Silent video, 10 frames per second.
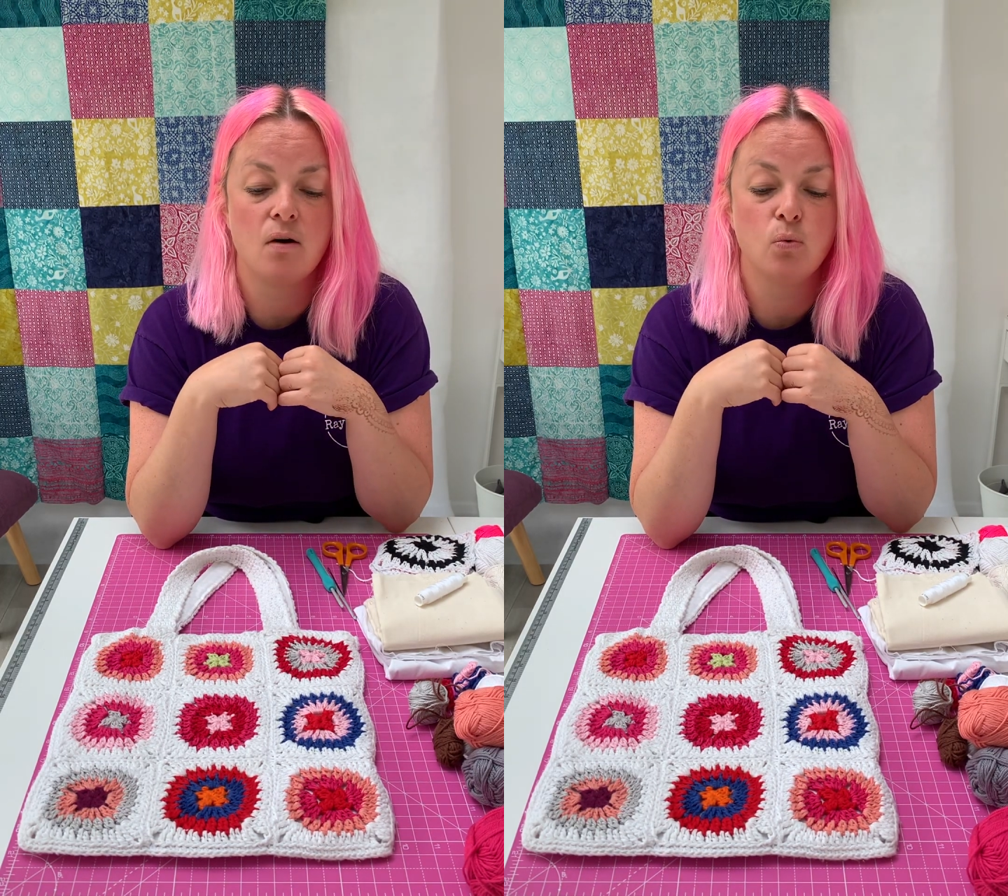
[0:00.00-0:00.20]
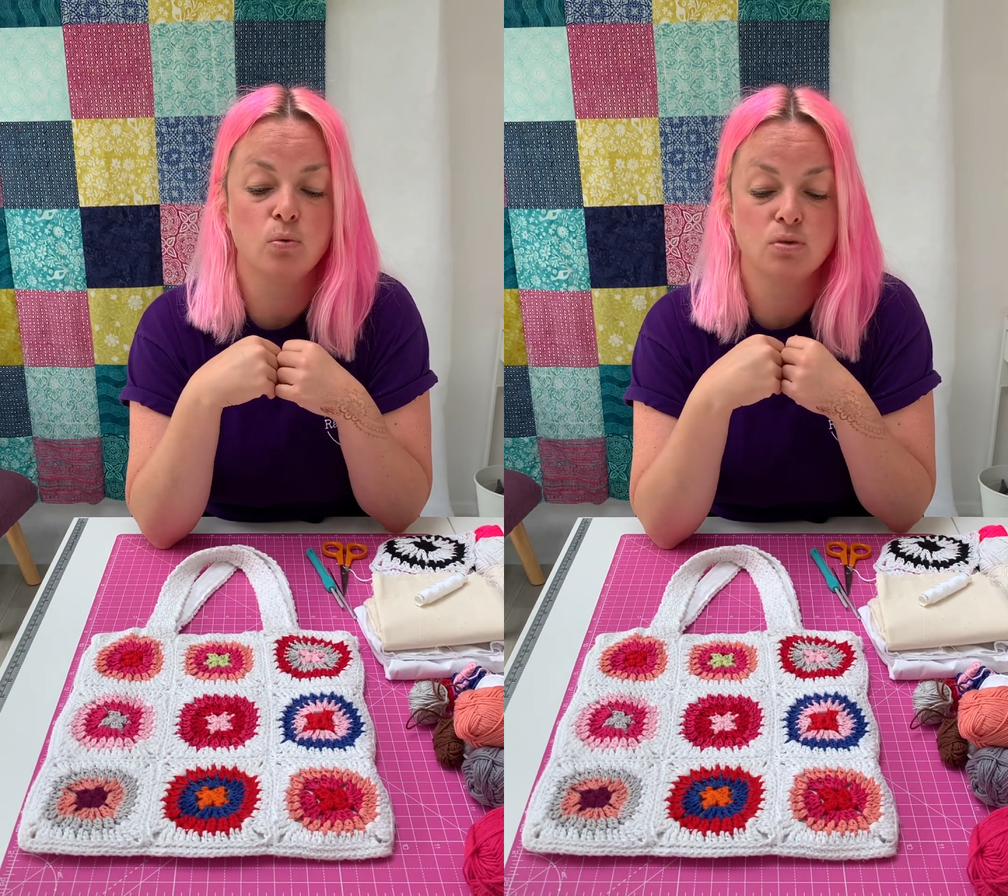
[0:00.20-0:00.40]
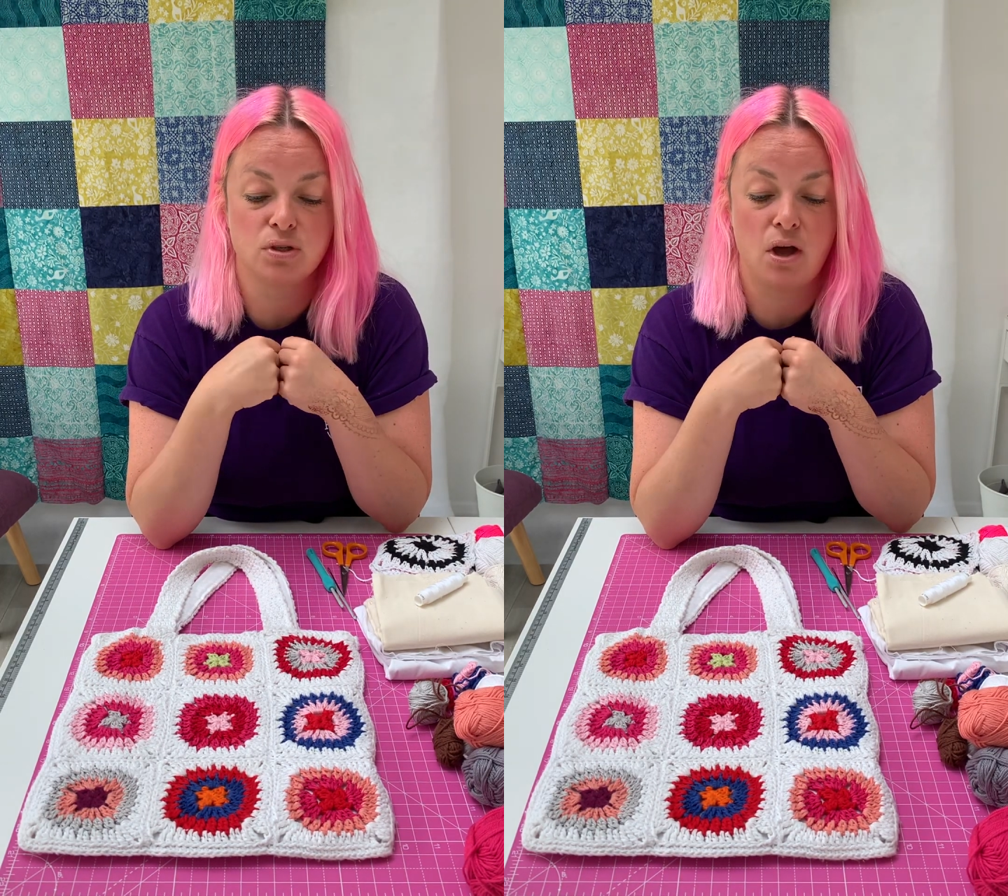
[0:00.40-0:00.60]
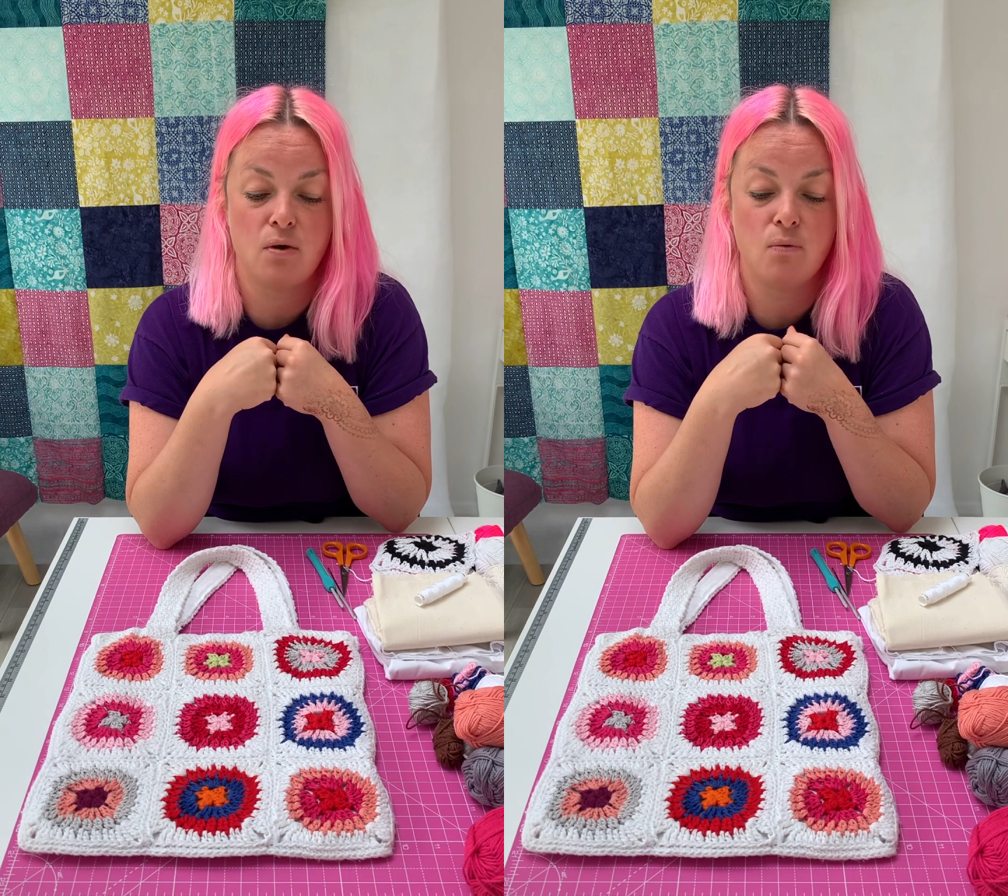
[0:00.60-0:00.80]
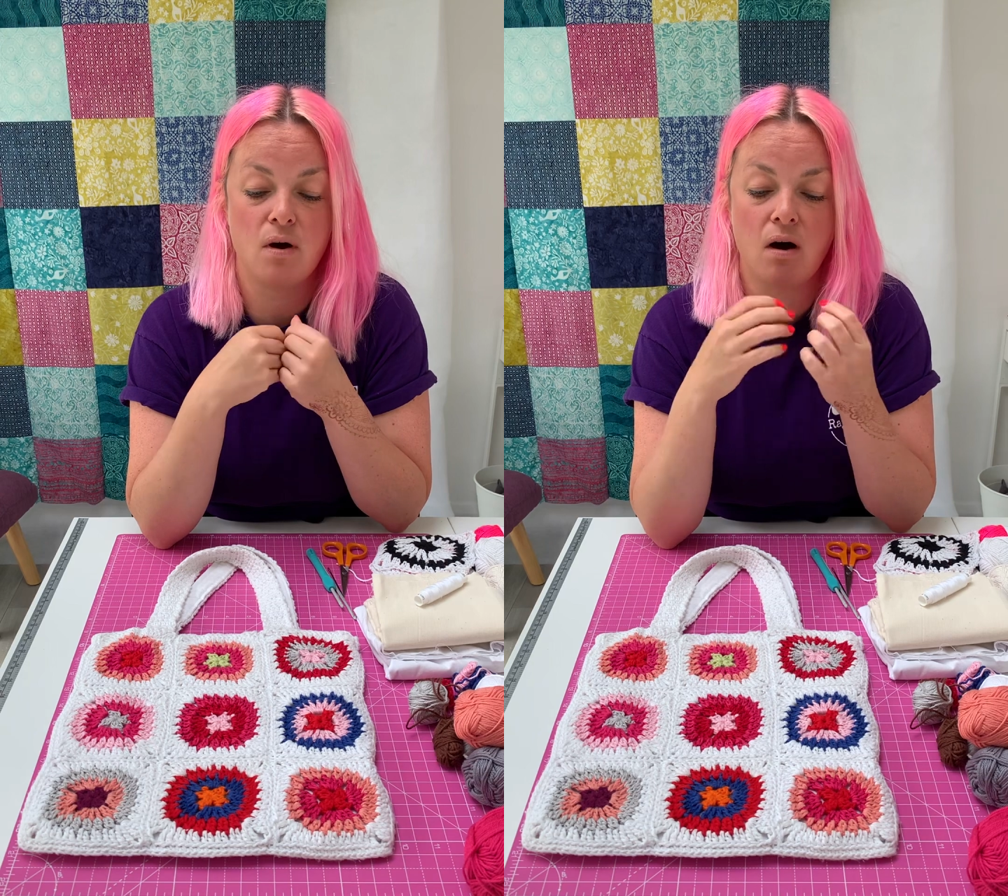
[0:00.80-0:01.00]

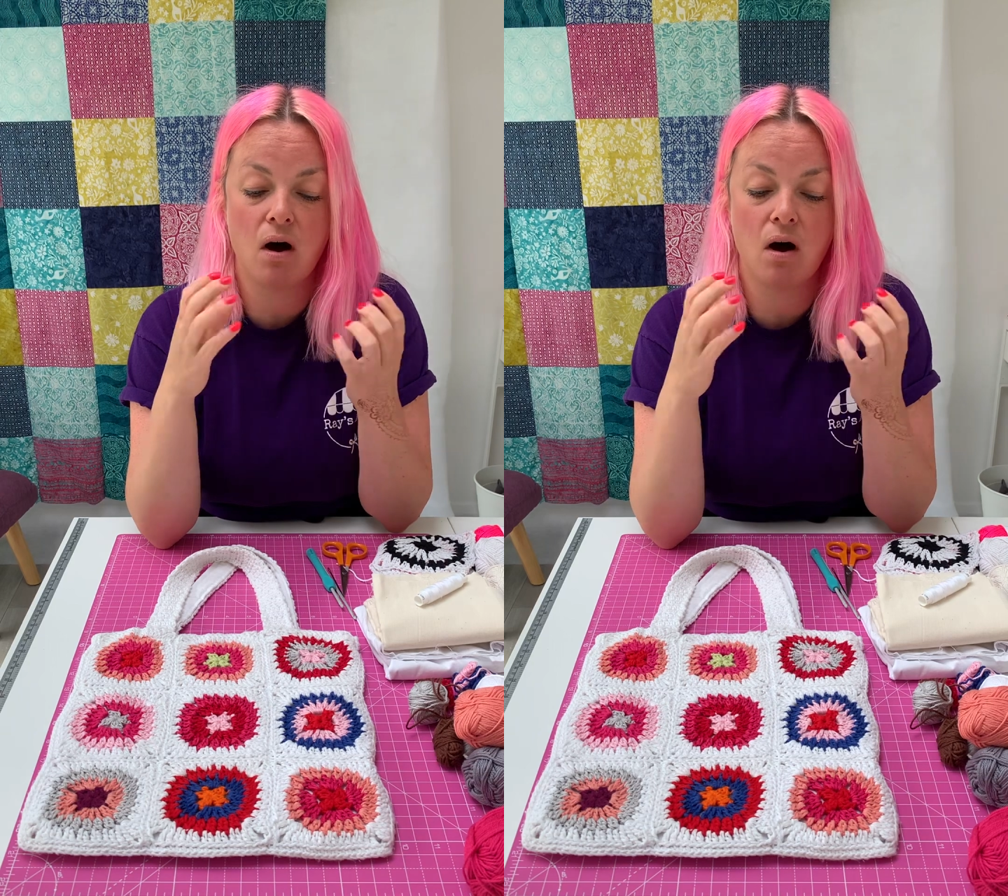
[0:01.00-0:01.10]
also